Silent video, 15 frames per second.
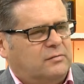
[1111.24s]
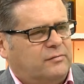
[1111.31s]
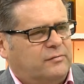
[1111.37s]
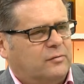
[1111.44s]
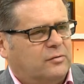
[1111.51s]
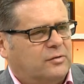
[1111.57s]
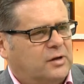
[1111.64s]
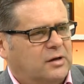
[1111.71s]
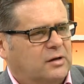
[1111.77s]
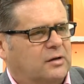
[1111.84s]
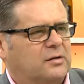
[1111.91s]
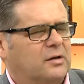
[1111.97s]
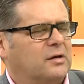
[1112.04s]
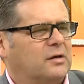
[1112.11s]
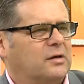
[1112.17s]
14, I
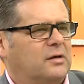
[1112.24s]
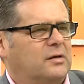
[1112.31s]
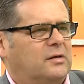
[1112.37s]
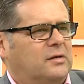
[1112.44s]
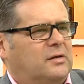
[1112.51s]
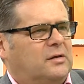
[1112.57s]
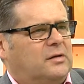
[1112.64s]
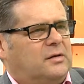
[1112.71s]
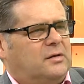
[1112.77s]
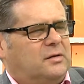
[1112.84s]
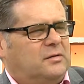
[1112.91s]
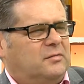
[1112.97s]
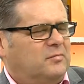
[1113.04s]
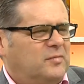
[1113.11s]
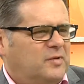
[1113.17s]
think,
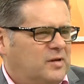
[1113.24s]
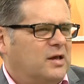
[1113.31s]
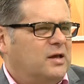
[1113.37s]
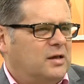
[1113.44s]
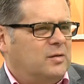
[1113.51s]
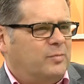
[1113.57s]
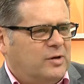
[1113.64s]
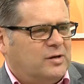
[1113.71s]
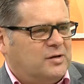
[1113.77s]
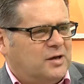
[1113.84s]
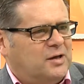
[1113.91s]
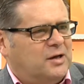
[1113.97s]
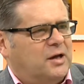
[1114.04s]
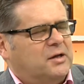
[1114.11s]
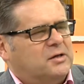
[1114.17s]
thinking they're big
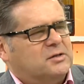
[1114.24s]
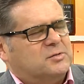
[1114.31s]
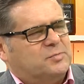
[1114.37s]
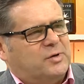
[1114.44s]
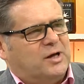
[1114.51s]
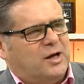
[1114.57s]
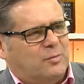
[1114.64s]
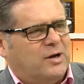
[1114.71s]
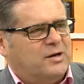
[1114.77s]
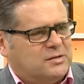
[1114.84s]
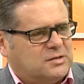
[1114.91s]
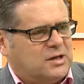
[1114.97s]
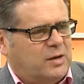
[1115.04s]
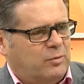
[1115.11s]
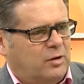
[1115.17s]
teenagers, but our waiters
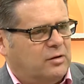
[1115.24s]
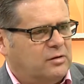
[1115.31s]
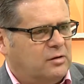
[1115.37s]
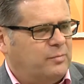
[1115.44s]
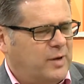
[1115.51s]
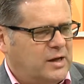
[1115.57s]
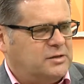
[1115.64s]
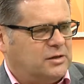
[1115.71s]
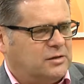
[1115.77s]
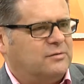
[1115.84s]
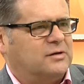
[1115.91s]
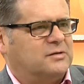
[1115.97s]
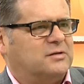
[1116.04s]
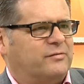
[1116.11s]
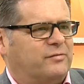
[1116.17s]
came along and did magic
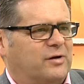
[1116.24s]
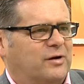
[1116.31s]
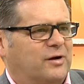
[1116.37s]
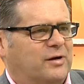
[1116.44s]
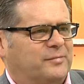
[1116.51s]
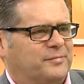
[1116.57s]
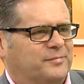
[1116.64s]
tricks every night.